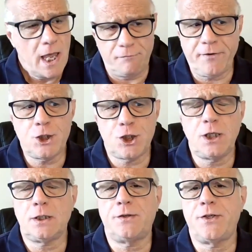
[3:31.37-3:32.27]
If I
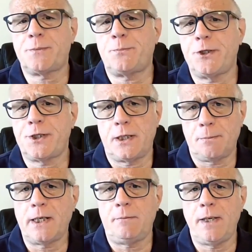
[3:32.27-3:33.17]
cheat this person,
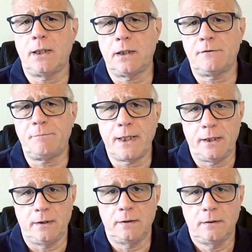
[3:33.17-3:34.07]
I'm going to make a lot of
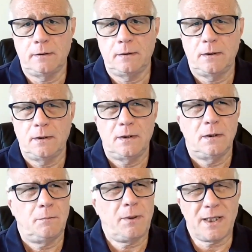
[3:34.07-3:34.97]
money.
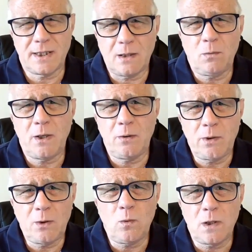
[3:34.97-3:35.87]
But is that what I
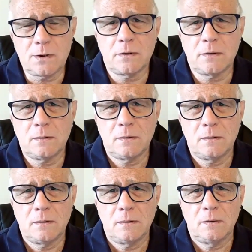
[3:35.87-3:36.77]
really want?
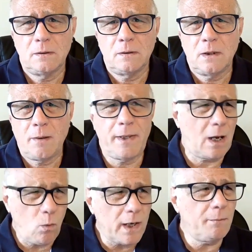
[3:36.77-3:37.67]
I mean,
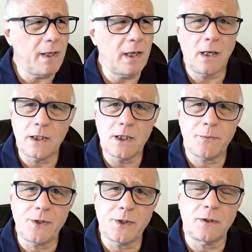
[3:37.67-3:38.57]
I want to be an
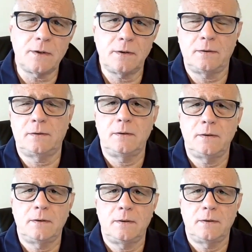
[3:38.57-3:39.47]
honest person.
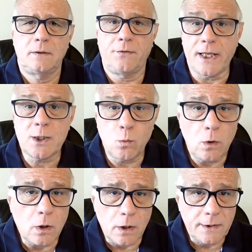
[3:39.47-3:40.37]
That's
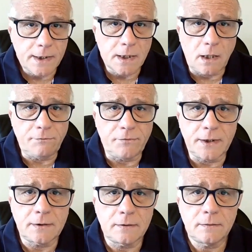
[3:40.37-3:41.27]
war. That's a
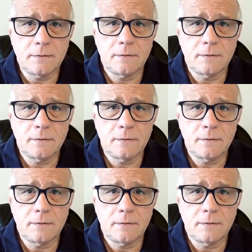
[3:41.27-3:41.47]
conflict.